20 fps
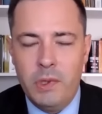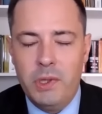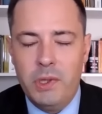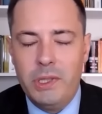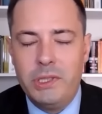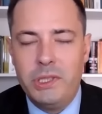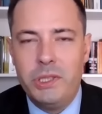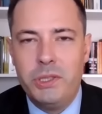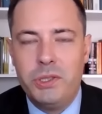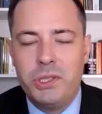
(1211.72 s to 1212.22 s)
Well,
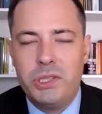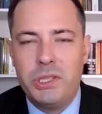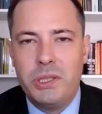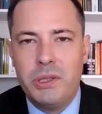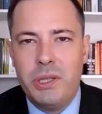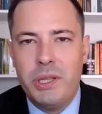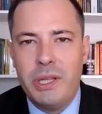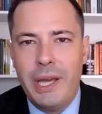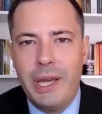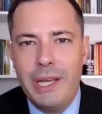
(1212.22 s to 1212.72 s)
that's interesting.
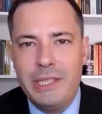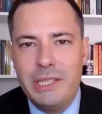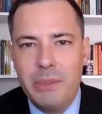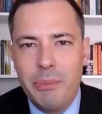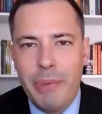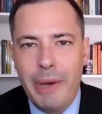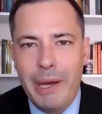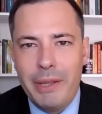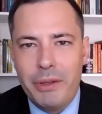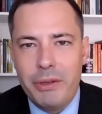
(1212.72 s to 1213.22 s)
In the case
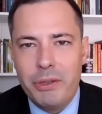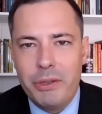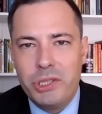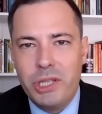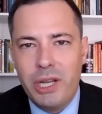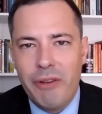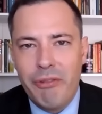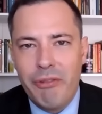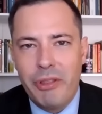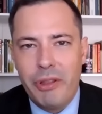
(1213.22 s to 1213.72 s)
of
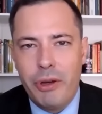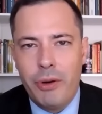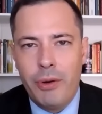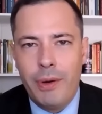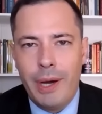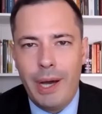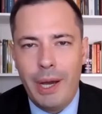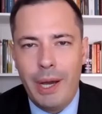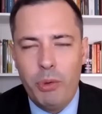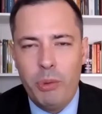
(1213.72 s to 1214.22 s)
Patrushev, though,
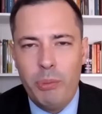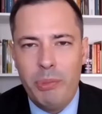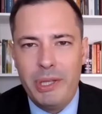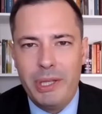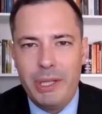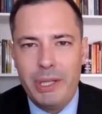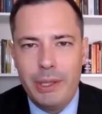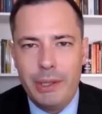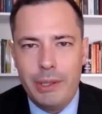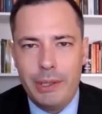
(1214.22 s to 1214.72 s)
I would be
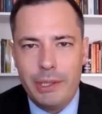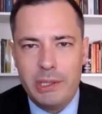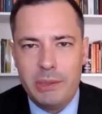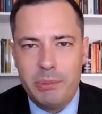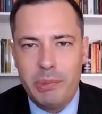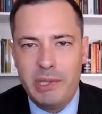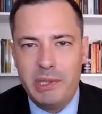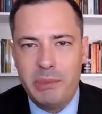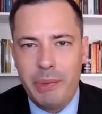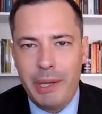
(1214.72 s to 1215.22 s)
curious,
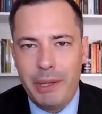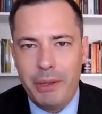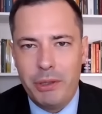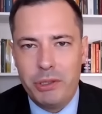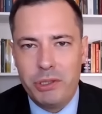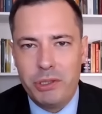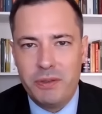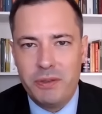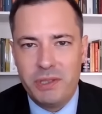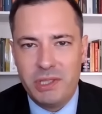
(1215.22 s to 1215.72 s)
because
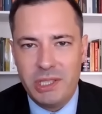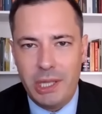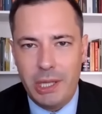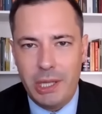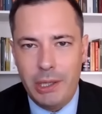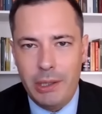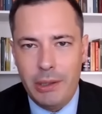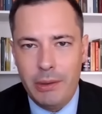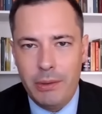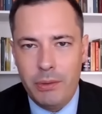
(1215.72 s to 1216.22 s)
Patrushev's
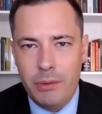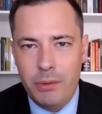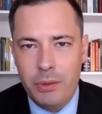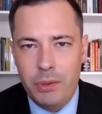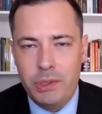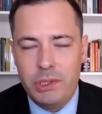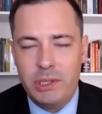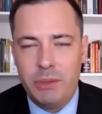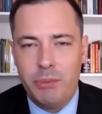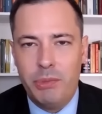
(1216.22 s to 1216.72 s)
son,
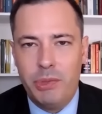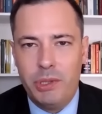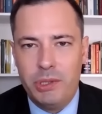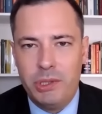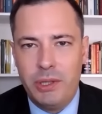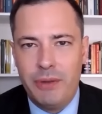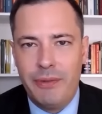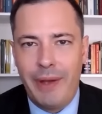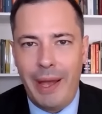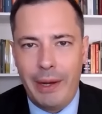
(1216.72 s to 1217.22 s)
who's the
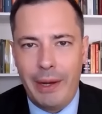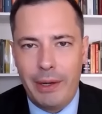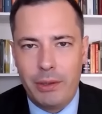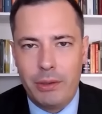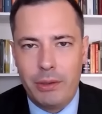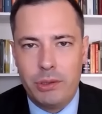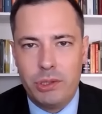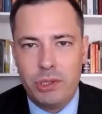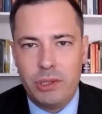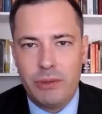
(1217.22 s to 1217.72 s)
Minister of
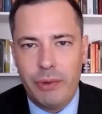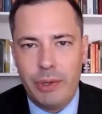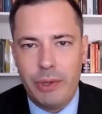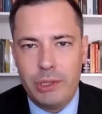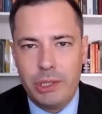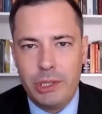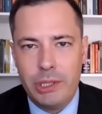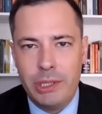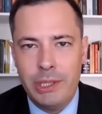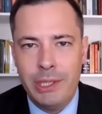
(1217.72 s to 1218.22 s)
Agriculture of
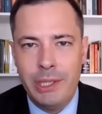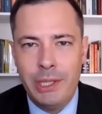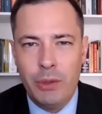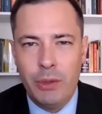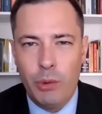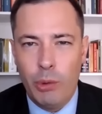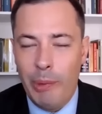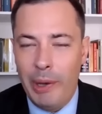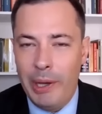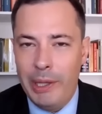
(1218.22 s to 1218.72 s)
Russia,
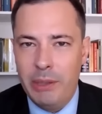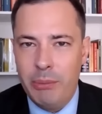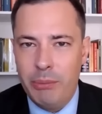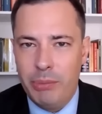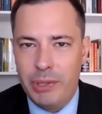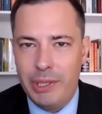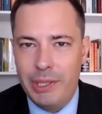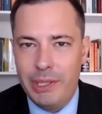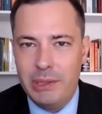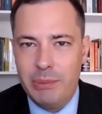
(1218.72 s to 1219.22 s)
remained in
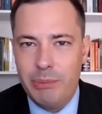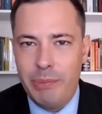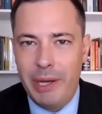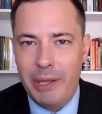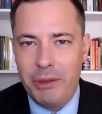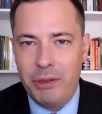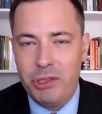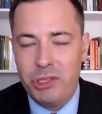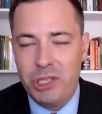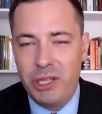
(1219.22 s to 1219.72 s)
place.
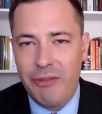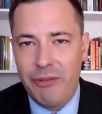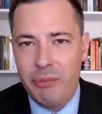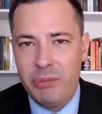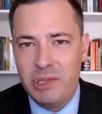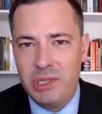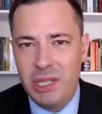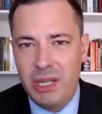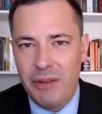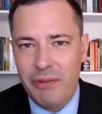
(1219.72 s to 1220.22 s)
Patrushev
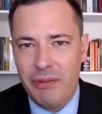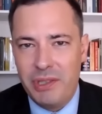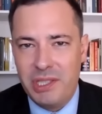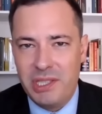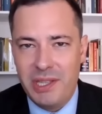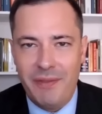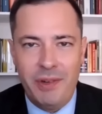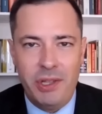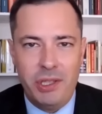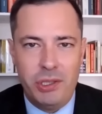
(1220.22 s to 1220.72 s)
himself is
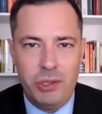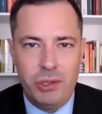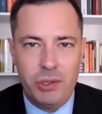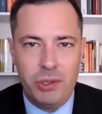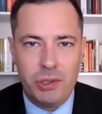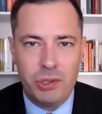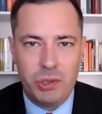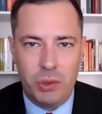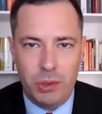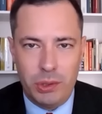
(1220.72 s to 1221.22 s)
72
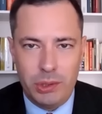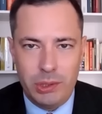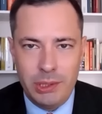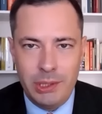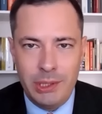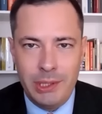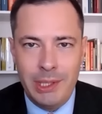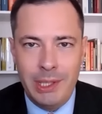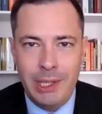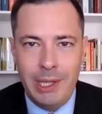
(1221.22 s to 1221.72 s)
years old.